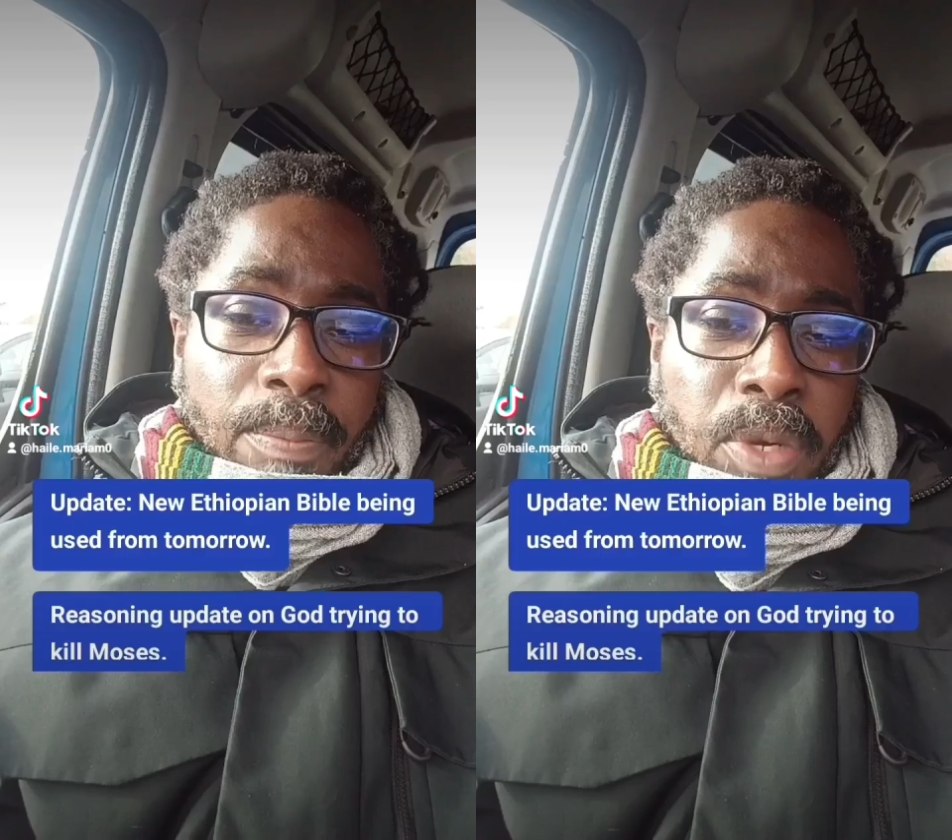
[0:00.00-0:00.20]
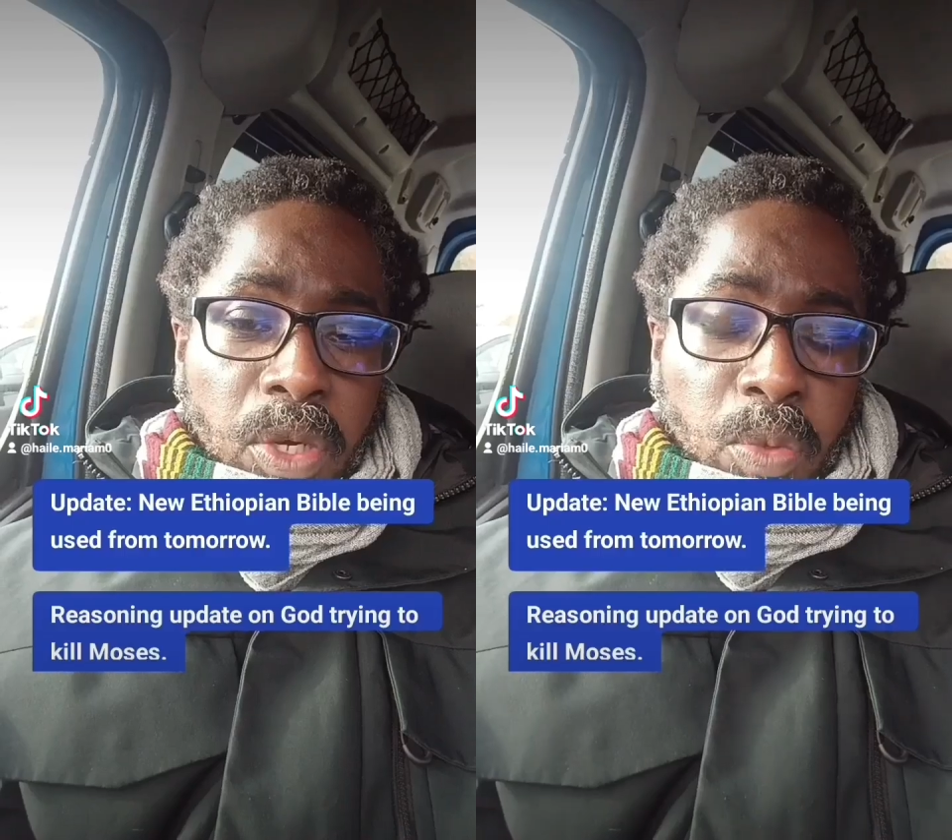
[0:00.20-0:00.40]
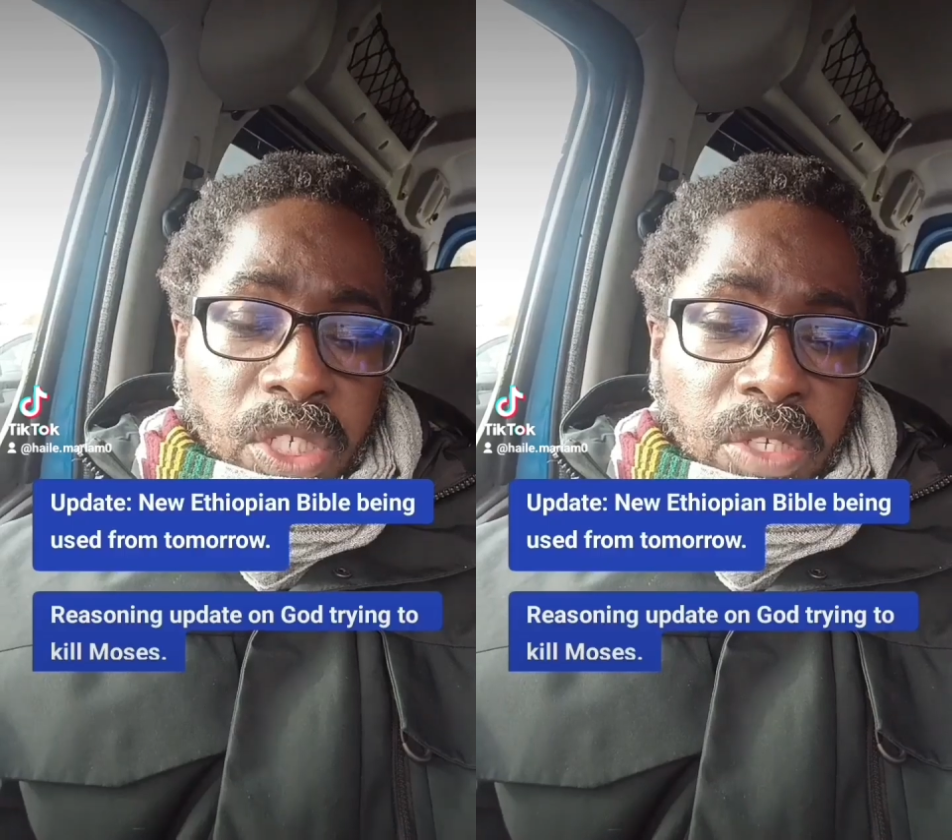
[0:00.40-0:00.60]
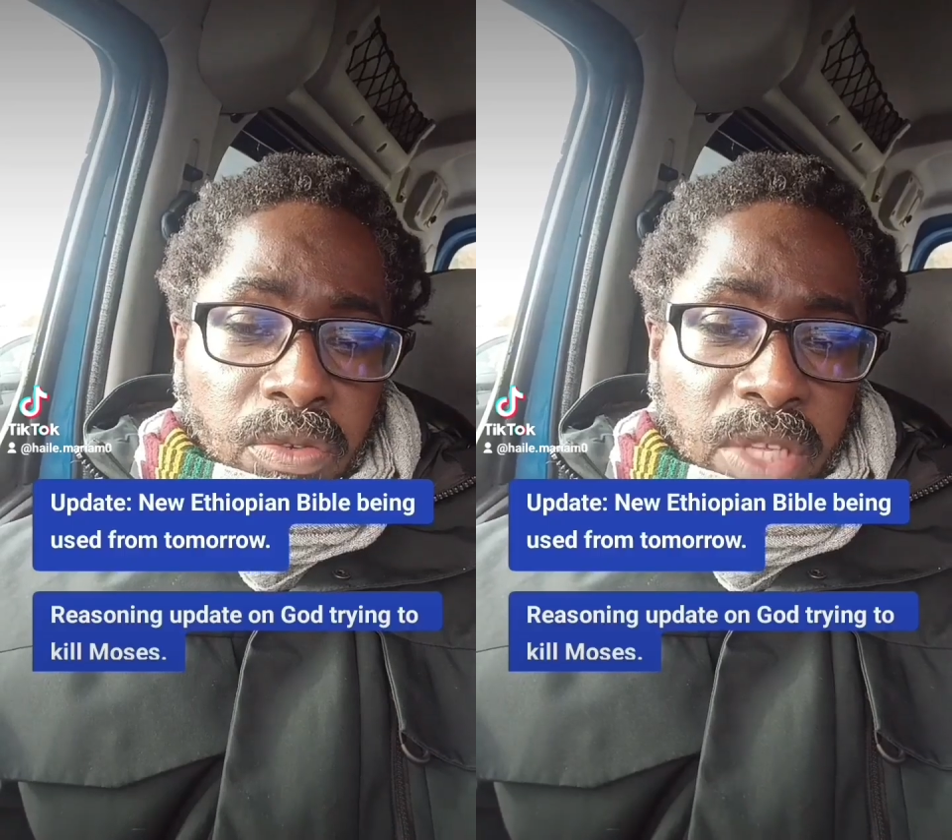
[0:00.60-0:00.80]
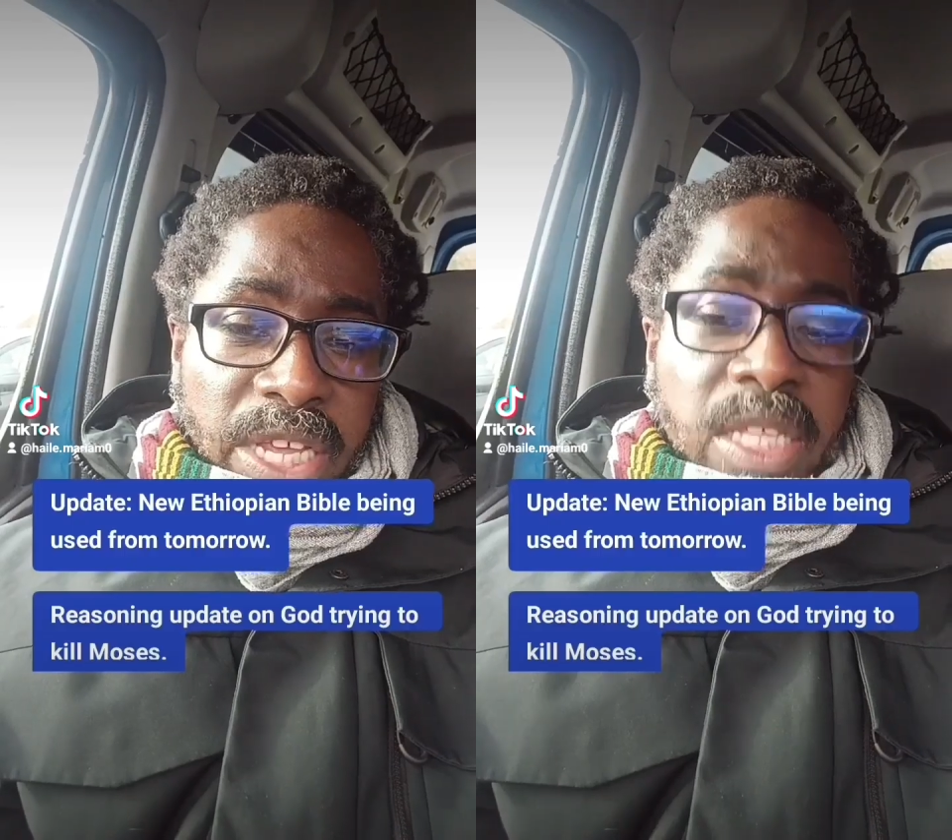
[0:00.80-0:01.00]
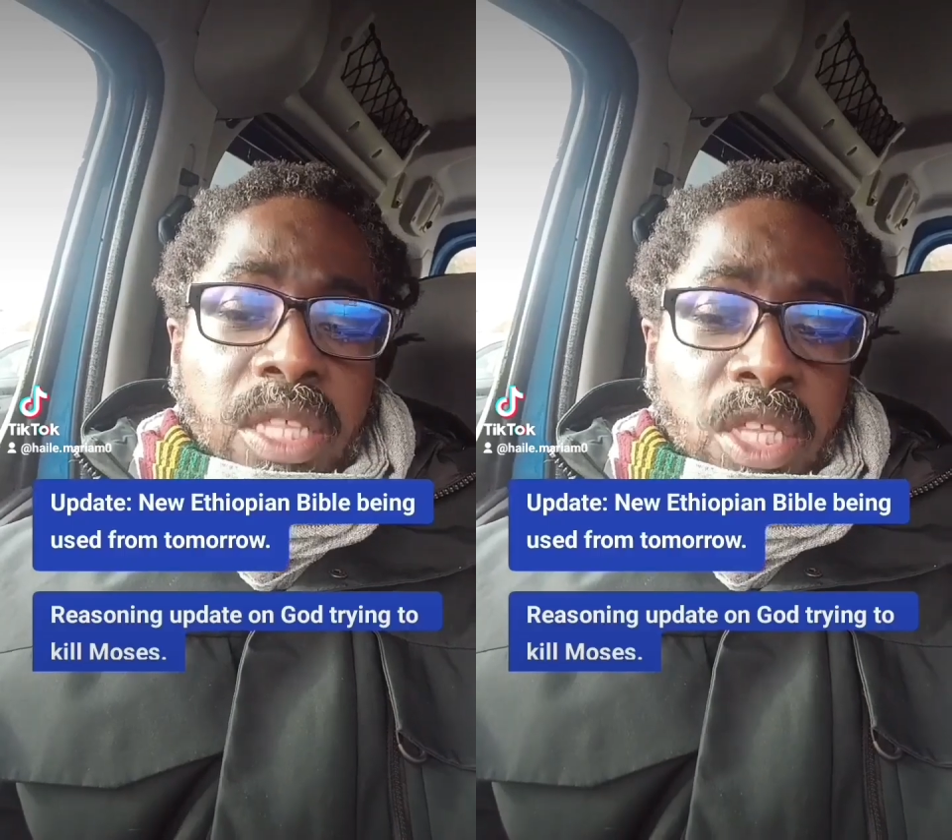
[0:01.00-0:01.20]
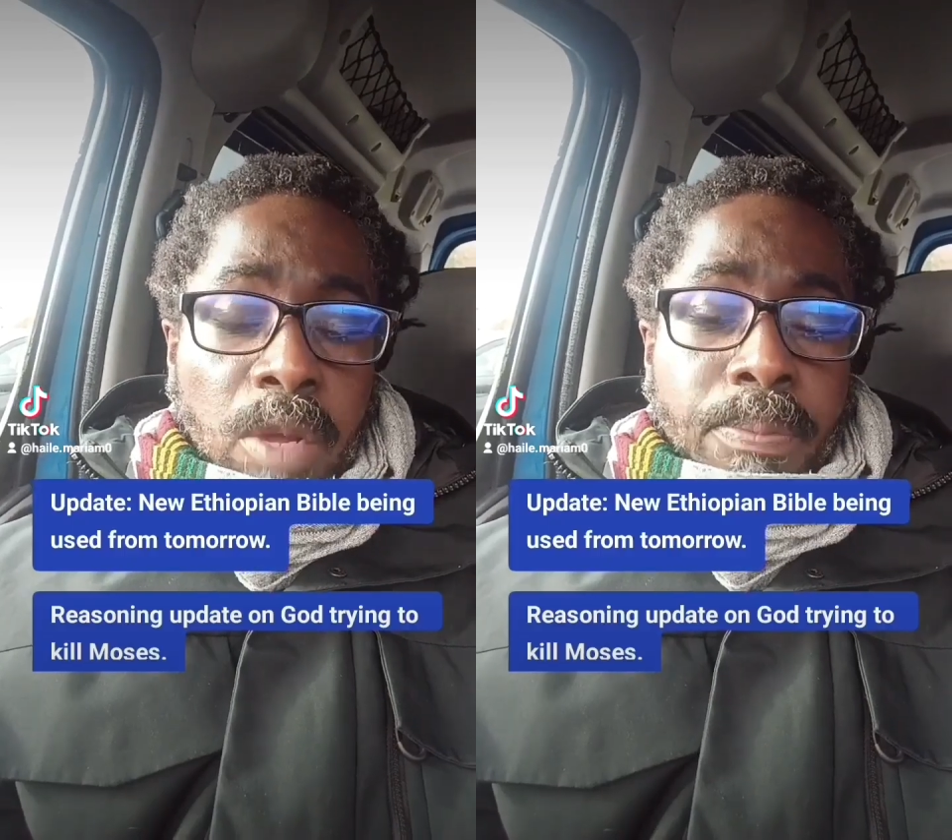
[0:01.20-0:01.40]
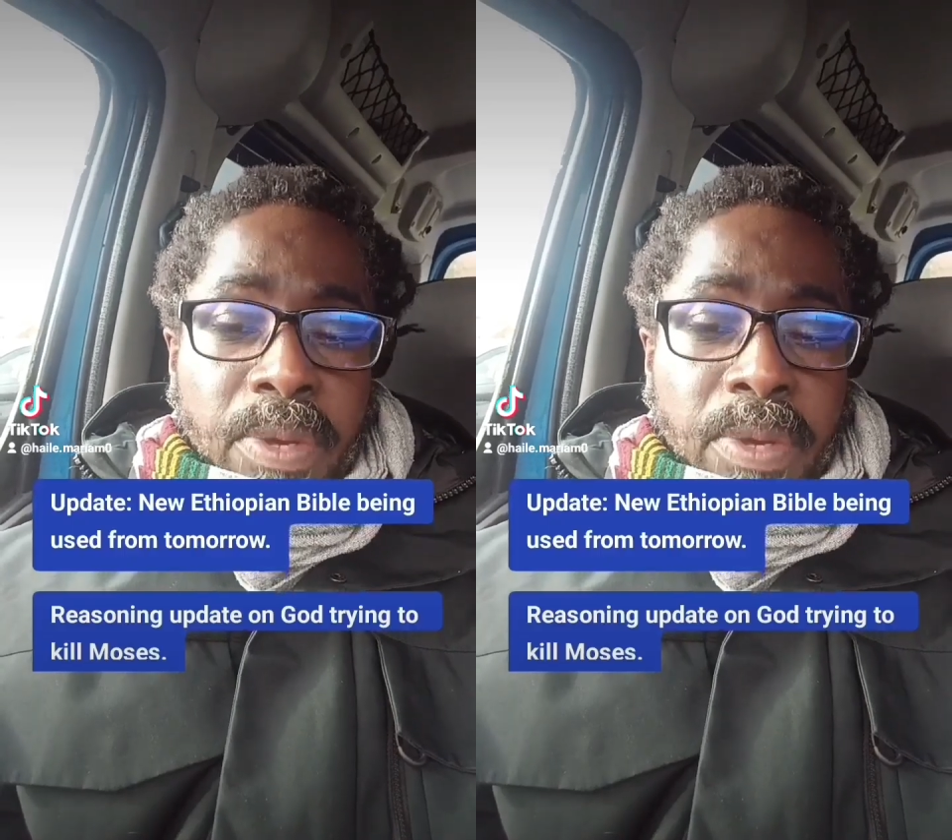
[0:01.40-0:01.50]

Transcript: which is all the Ethiopian